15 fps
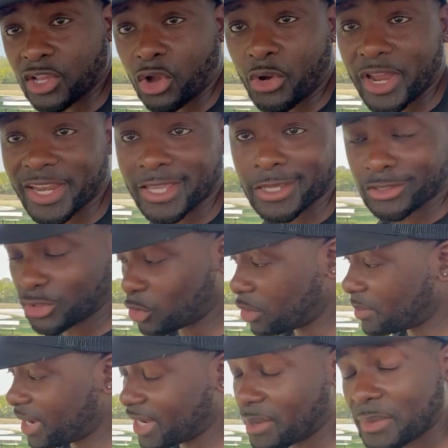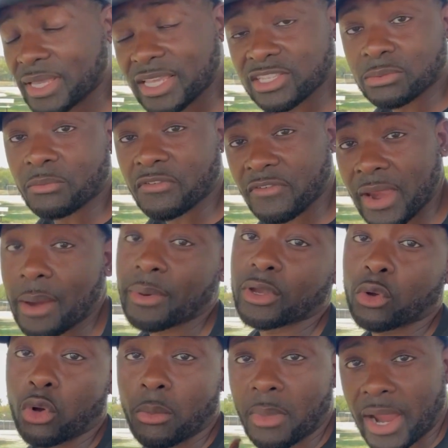to go ahead and get to it, man. Let me get some
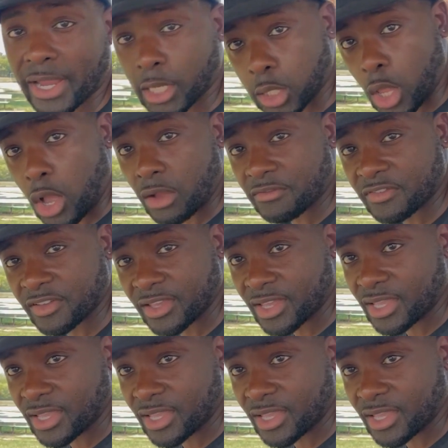fabric on my cloth,